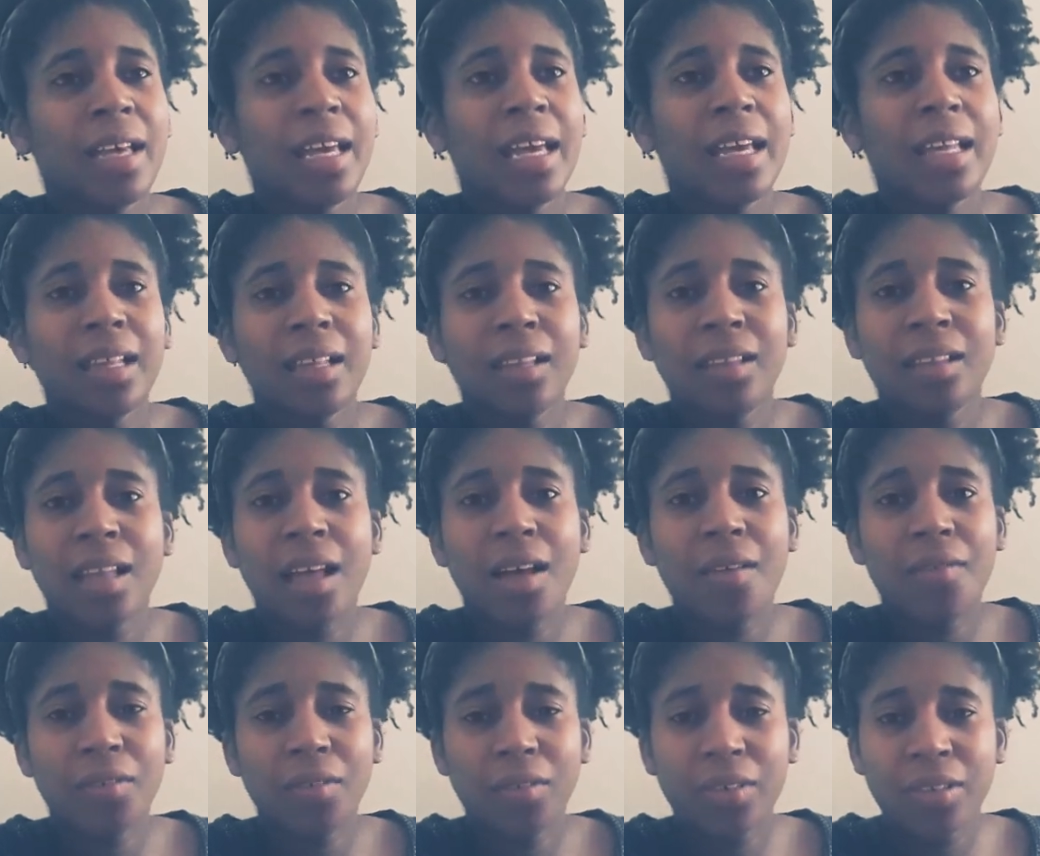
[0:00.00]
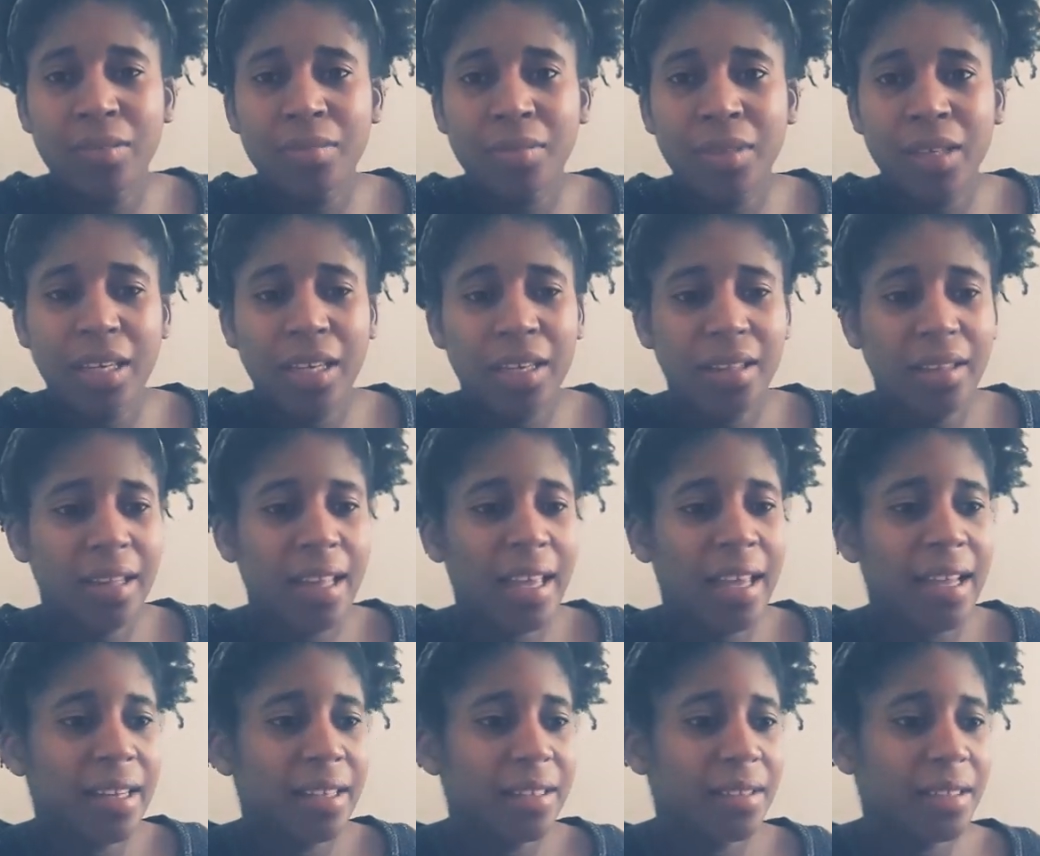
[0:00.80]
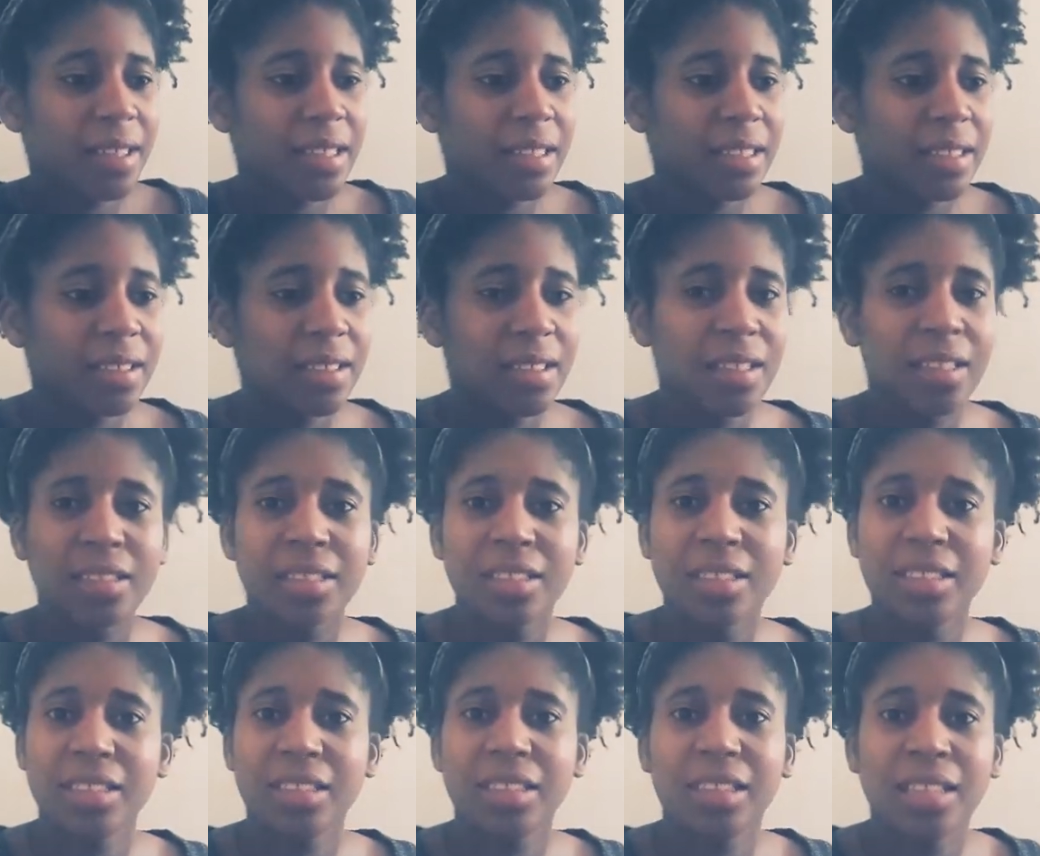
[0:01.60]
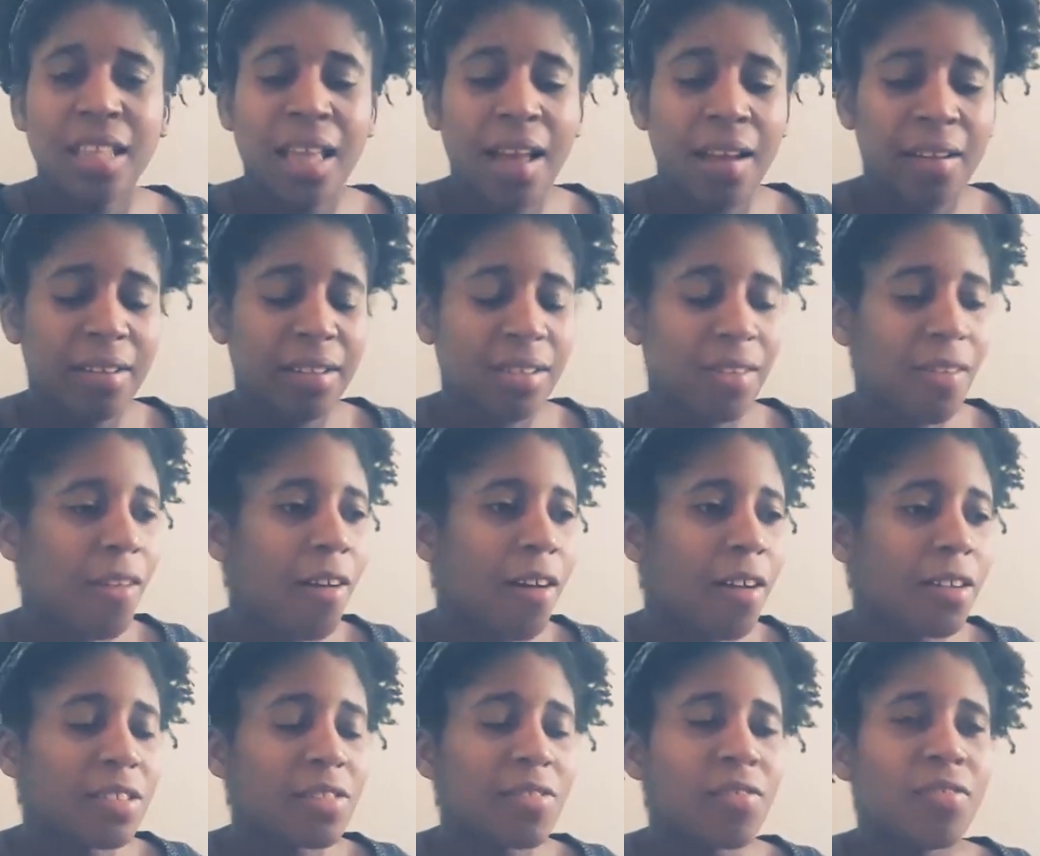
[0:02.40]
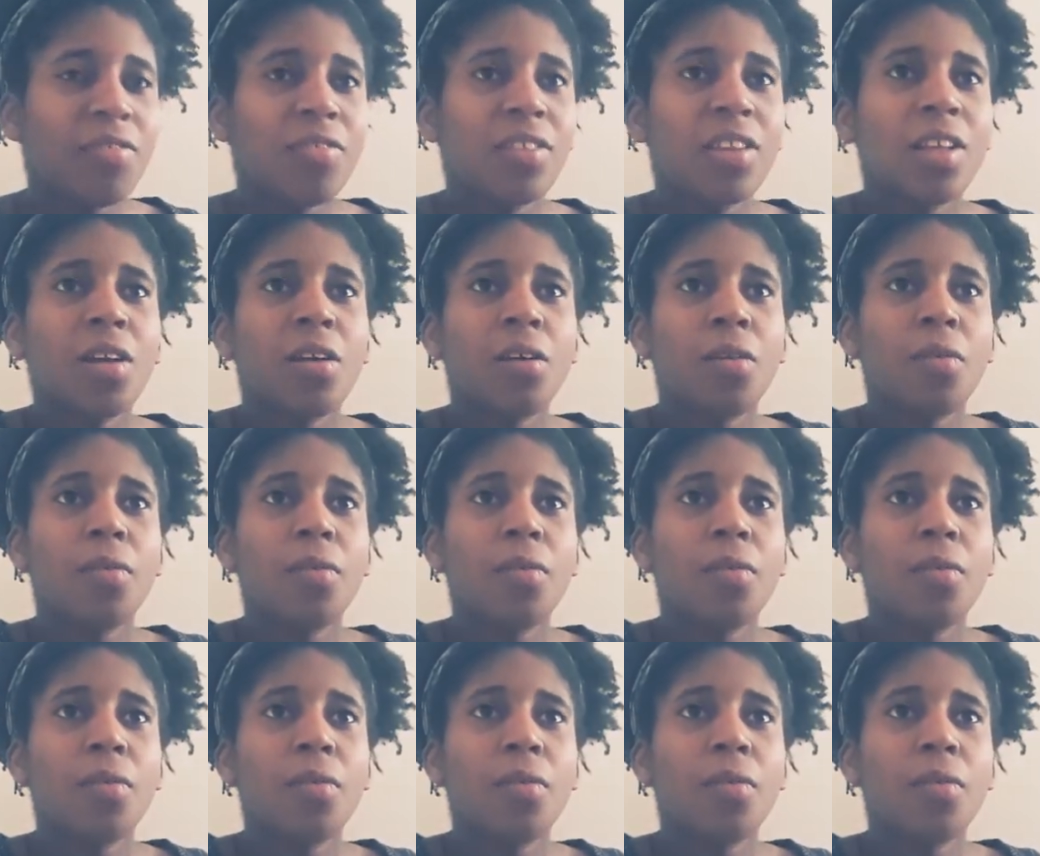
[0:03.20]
And I love when me that he's going to just allow it all to flow.